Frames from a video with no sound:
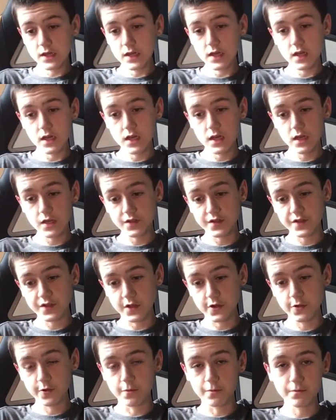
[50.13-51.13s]
Uh,
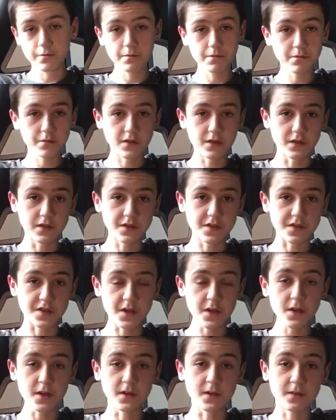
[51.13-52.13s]
so,
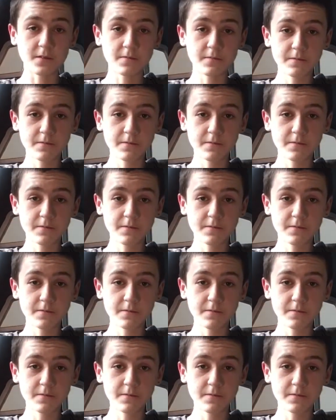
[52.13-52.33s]
see ya.